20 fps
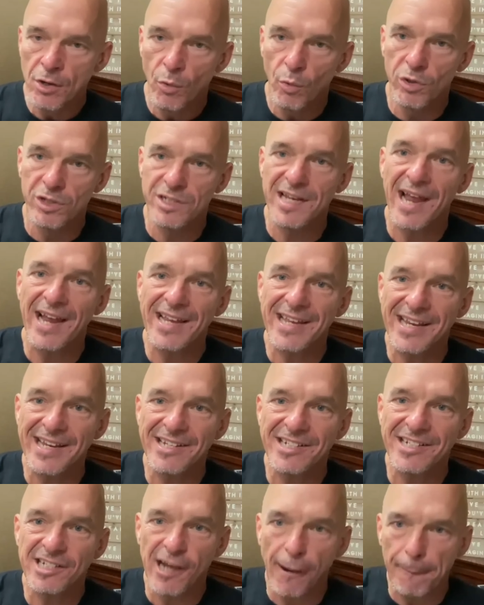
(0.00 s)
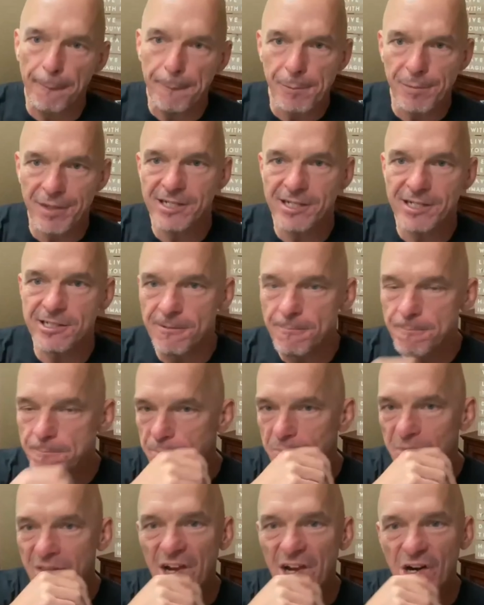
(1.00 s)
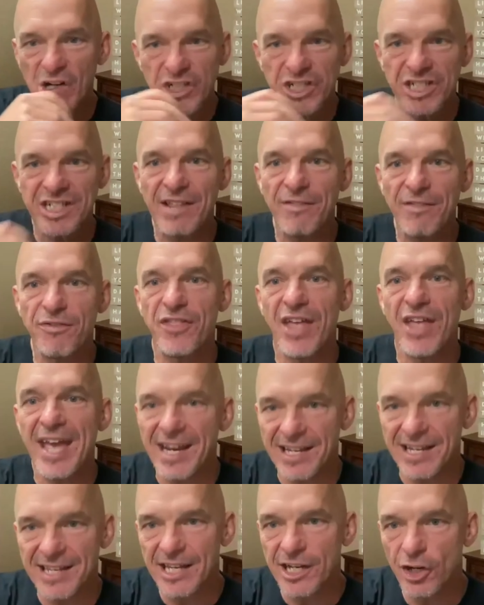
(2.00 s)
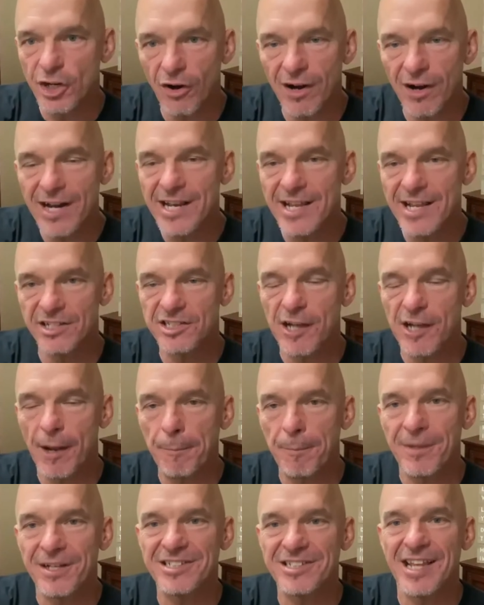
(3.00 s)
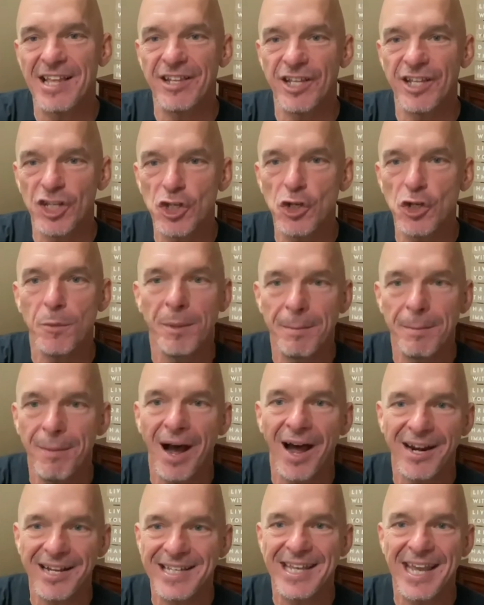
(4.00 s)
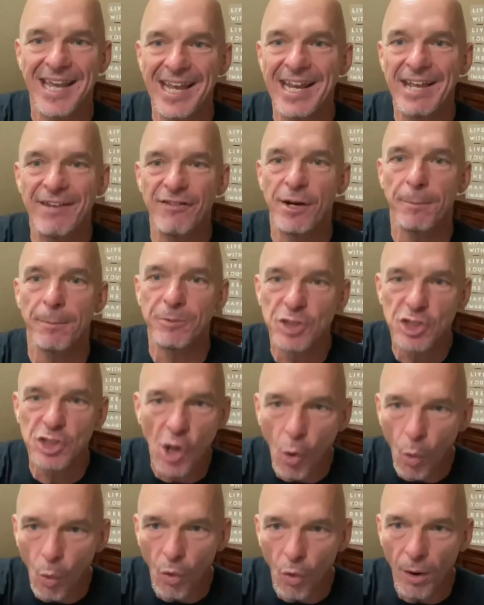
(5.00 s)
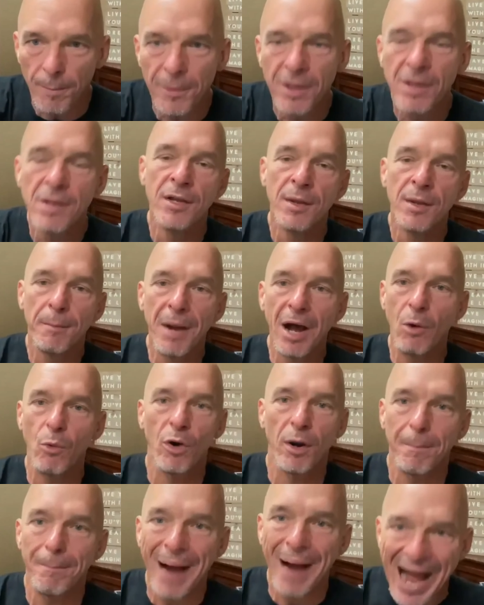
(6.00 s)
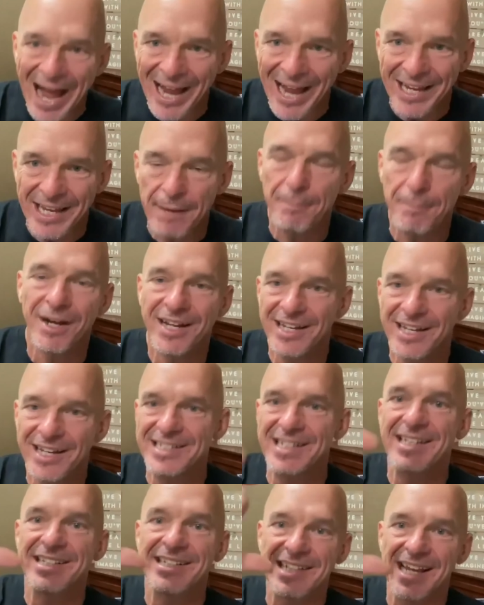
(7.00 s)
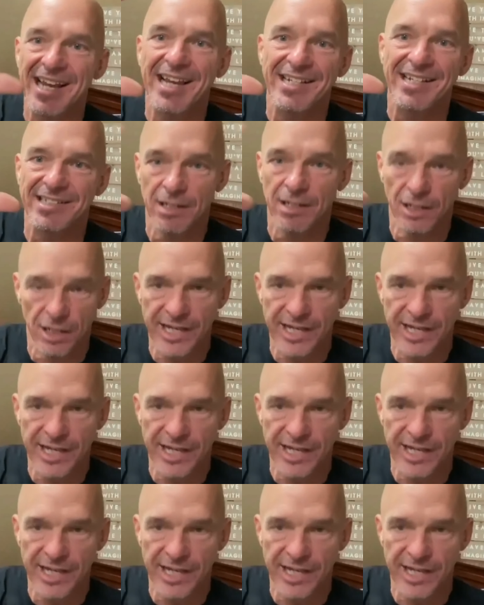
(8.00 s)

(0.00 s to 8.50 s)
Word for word: We're taking supplements that are synthetic ingredient supplements that the human body can't even absorb, but we're buying it because it says